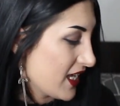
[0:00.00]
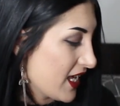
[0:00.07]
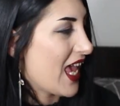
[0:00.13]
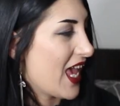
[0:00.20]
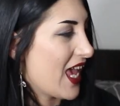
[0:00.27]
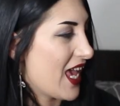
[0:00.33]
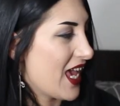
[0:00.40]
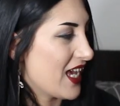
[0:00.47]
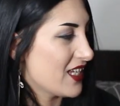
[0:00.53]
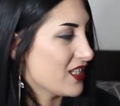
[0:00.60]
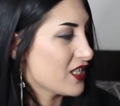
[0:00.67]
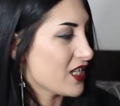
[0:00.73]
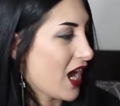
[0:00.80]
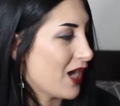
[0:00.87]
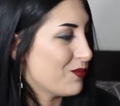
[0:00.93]

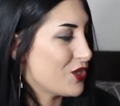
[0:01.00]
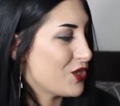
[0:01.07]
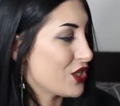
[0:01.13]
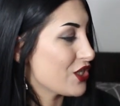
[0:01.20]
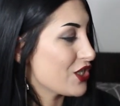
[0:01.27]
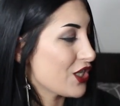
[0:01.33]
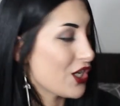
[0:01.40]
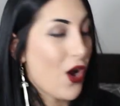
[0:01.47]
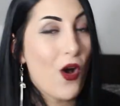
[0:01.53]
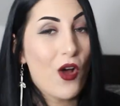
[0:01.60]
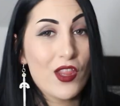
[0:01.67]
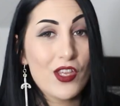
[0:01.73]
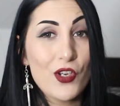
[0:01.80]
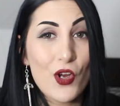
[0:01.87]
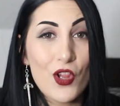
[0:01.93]
And I'm just
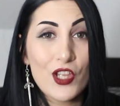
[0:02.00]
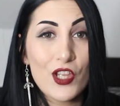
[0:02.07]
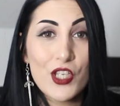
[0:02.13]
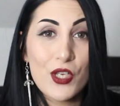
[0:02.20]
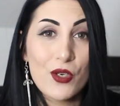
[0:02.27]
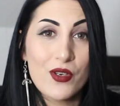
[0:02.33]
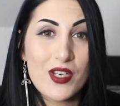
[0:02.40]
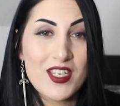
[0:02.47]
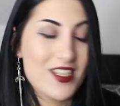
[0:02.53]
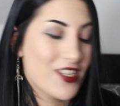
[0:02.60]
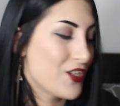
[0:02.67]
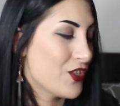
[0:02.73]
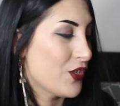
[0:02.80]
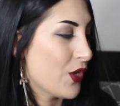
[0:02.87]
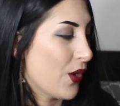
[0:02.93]
all in all curious
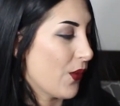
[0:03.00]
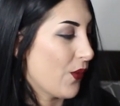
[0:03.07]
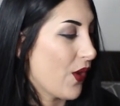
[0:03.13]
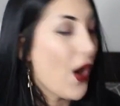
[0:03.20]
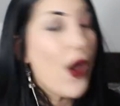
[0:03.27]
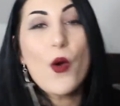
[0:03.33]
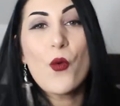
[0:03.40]
to know